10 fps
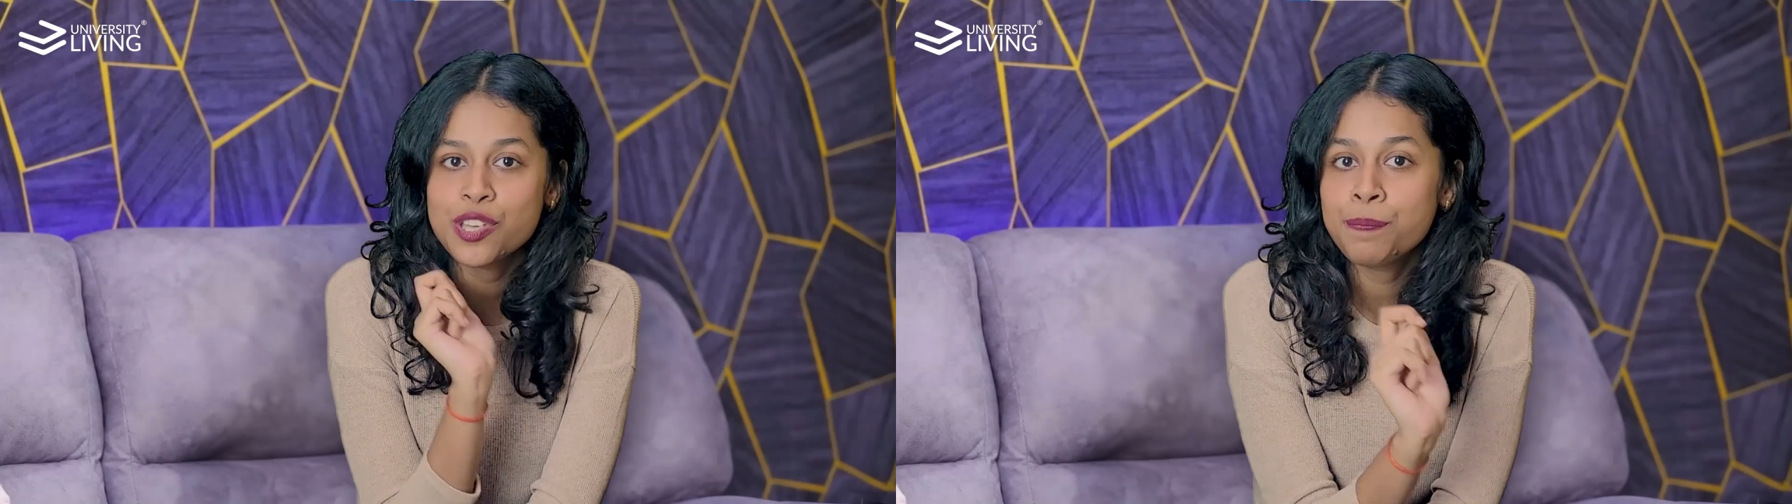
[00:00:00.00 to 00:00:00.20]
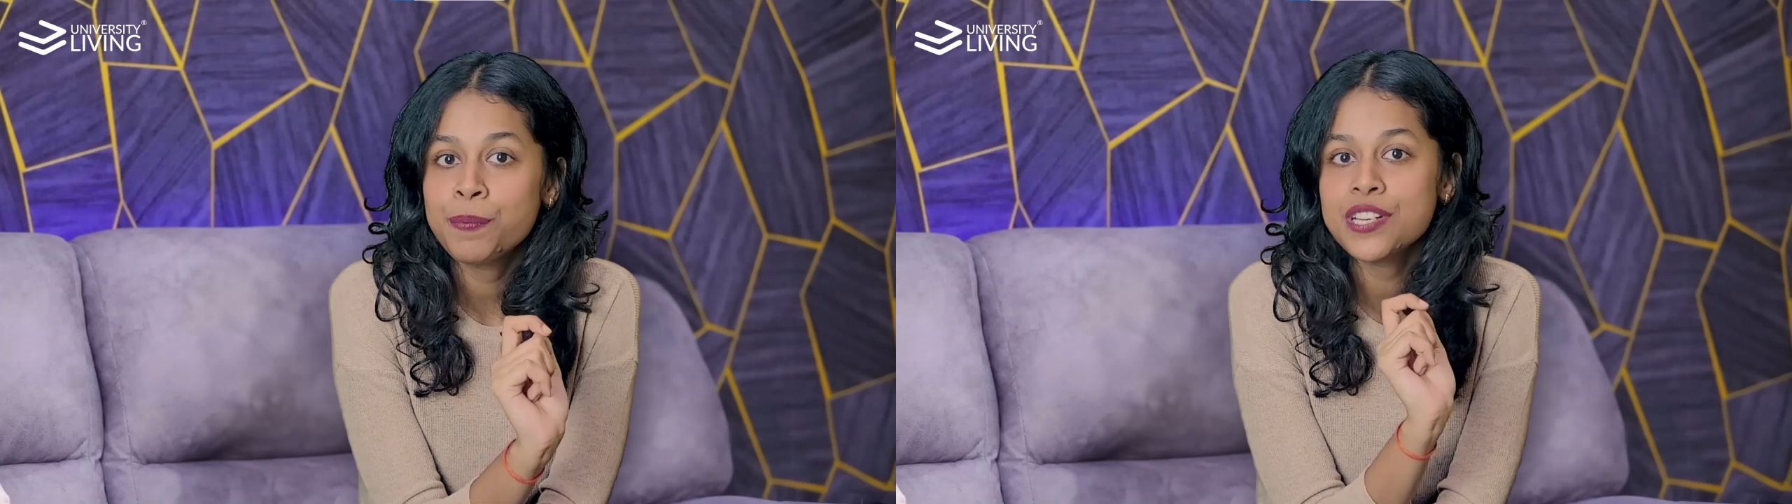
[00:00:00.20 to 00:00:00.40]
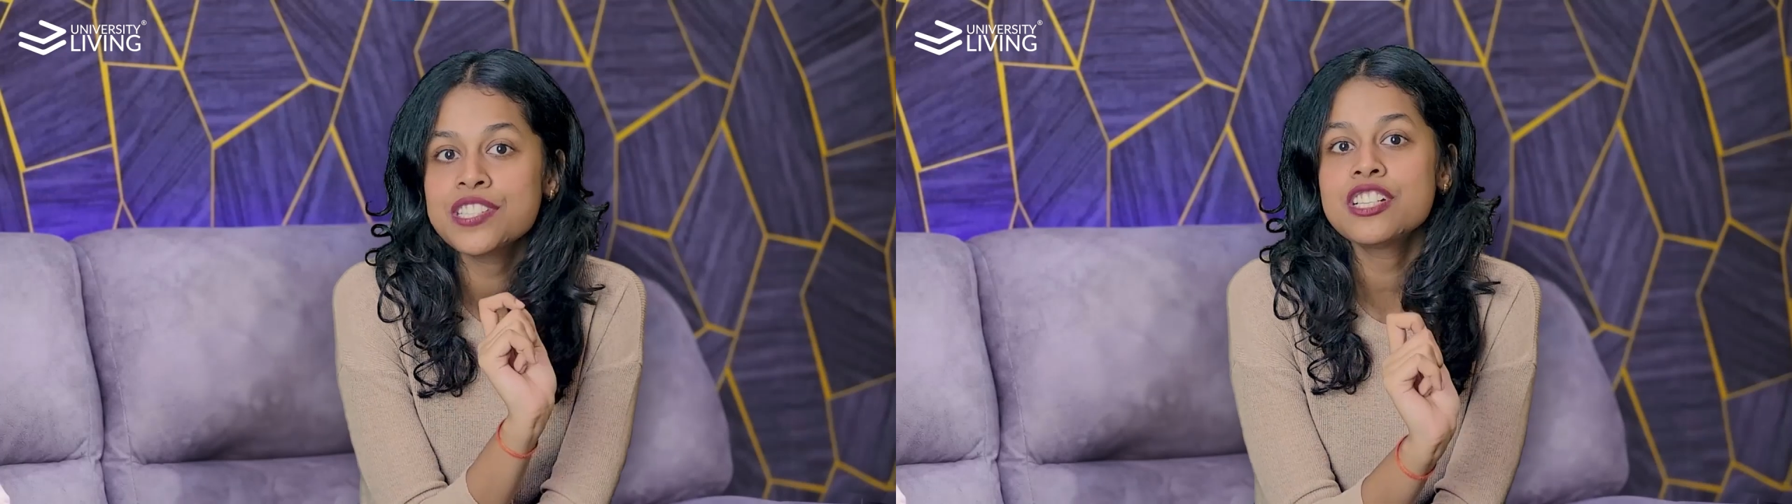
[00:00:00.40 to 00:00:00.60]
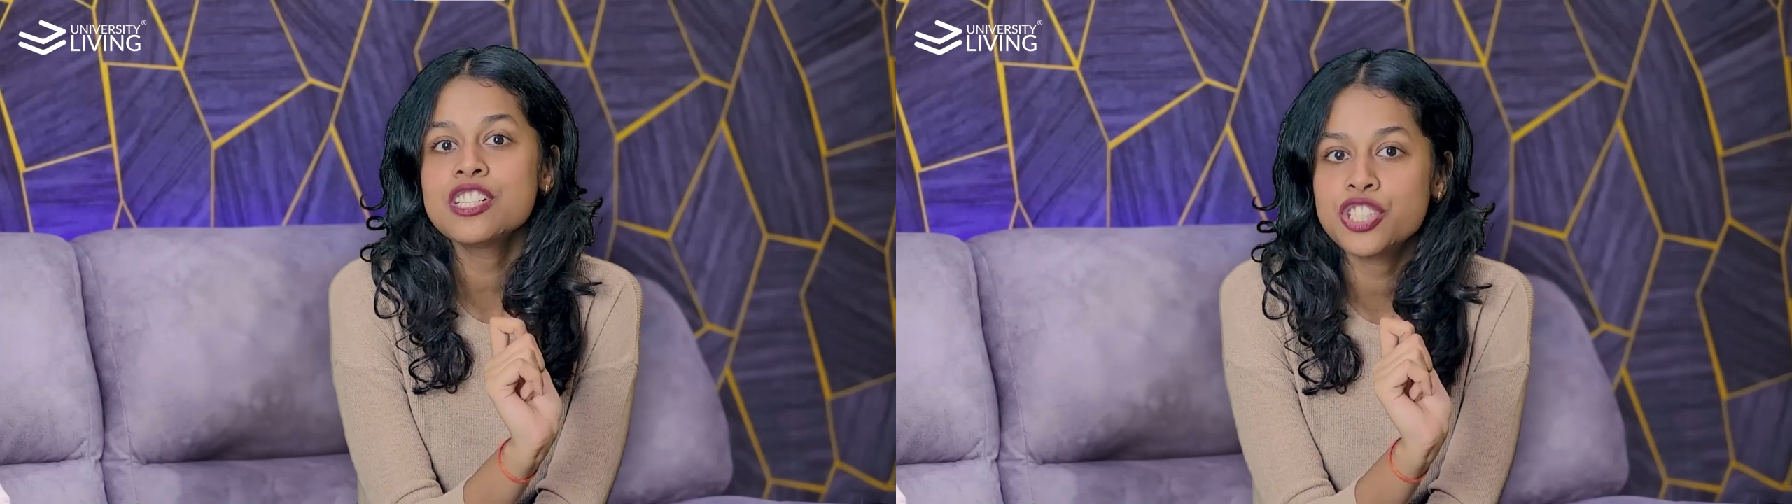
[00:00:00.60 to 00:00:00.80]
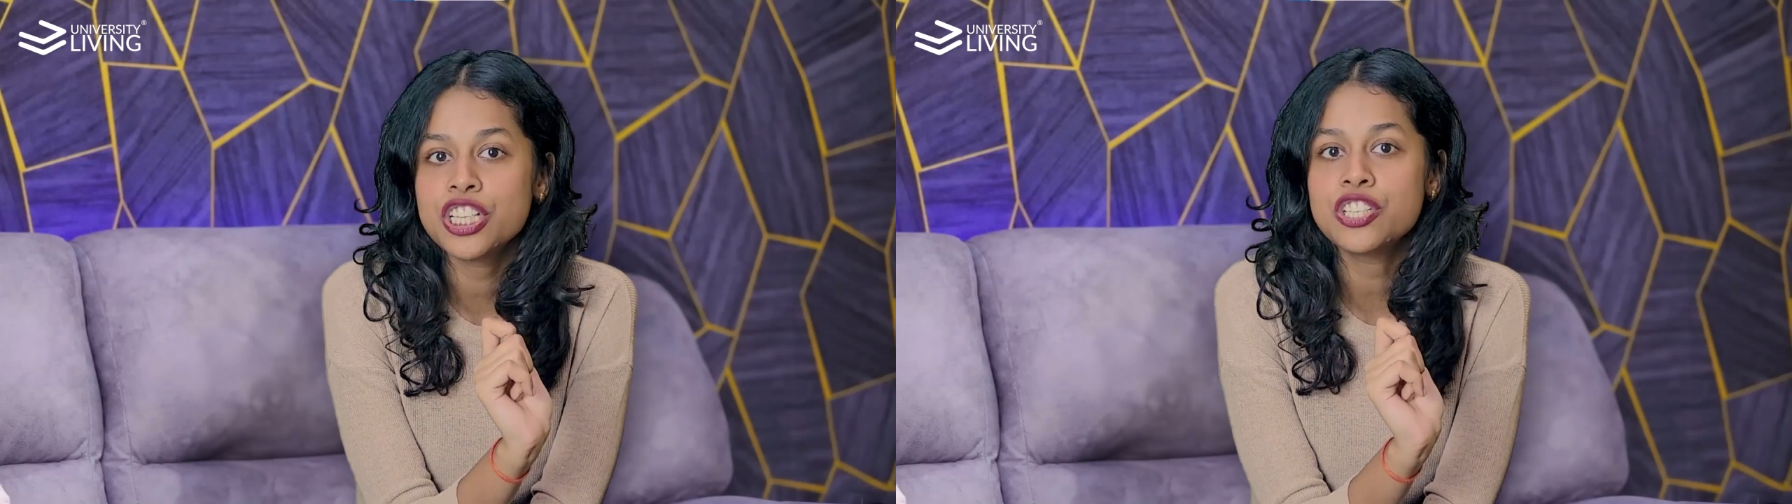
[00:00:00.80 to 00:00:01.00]
personal
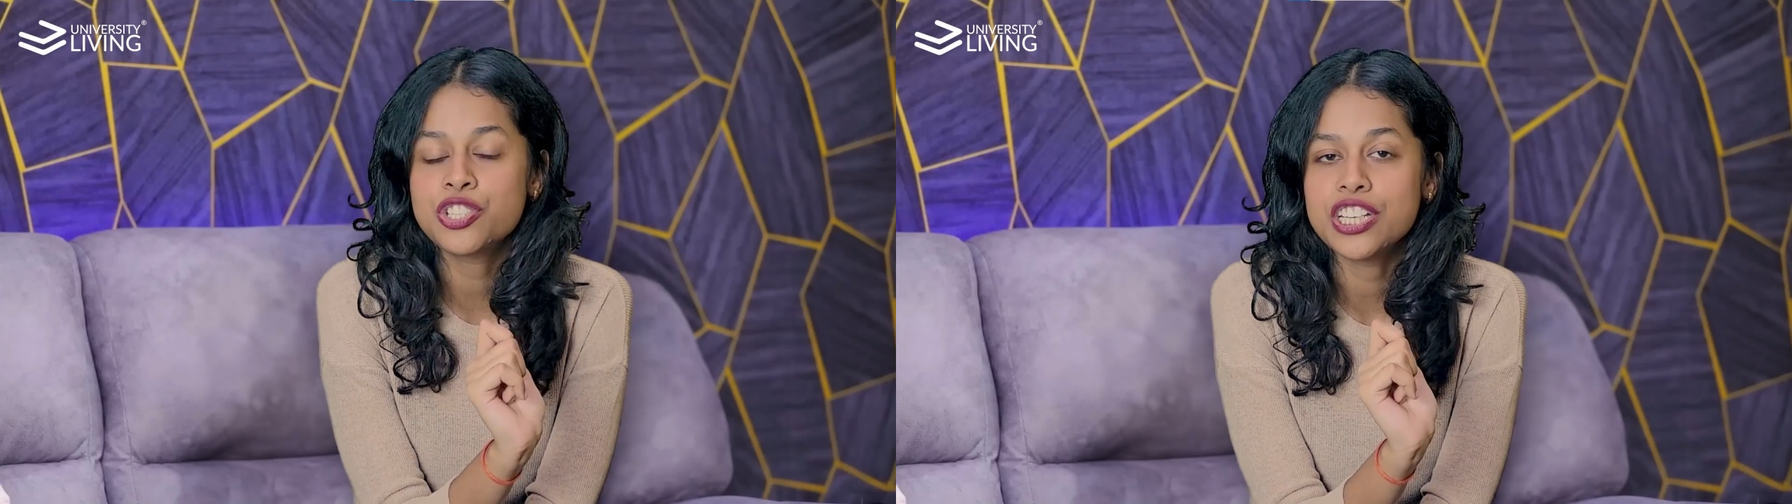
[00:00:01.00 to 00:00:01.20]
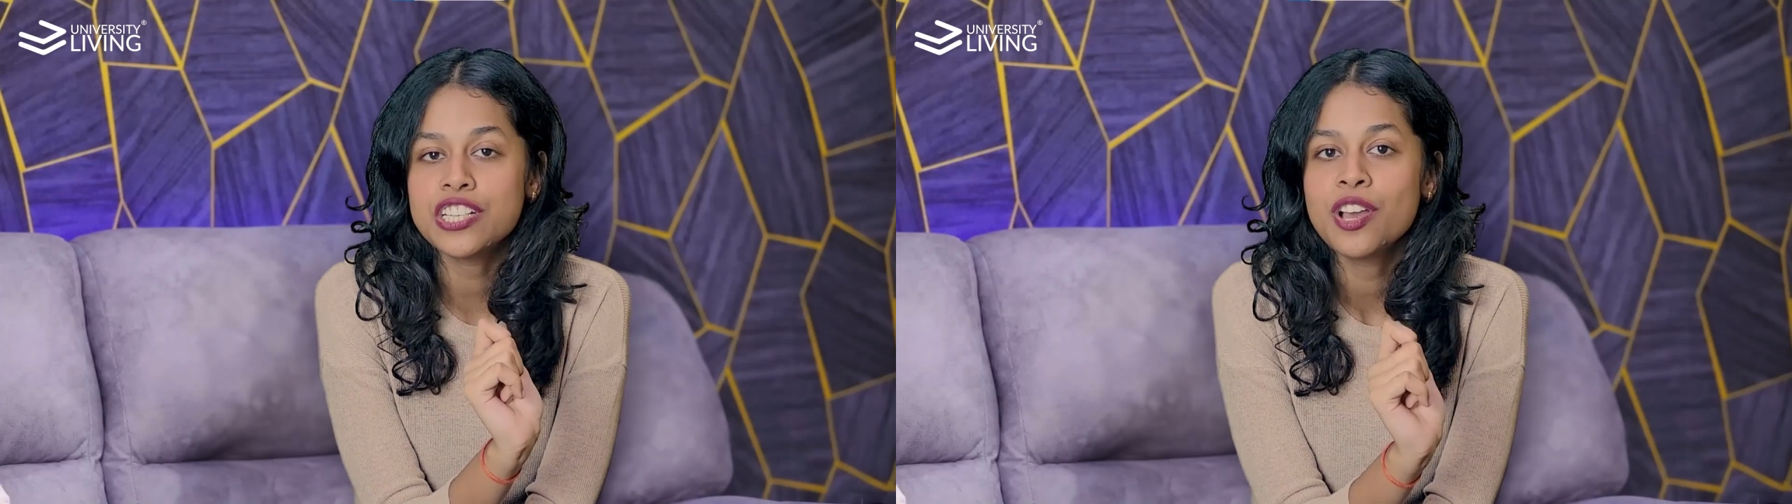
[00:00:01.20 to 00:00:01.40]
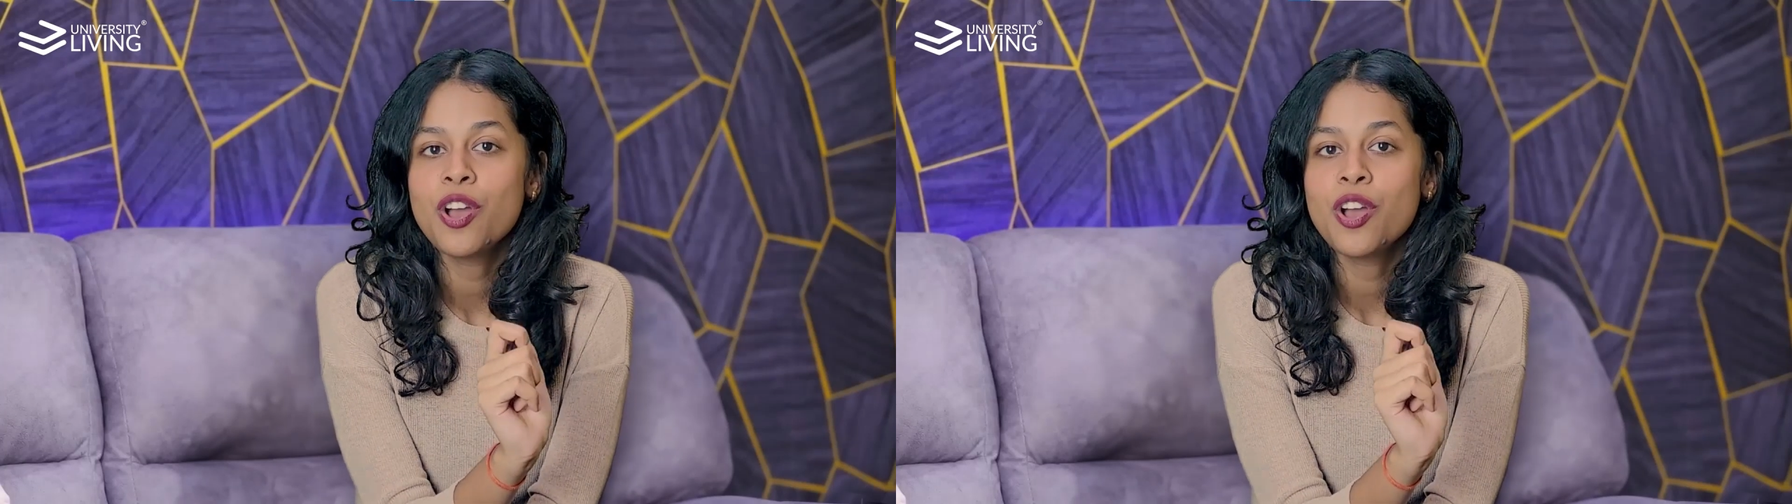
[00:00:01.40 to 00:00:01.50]
cheat sheet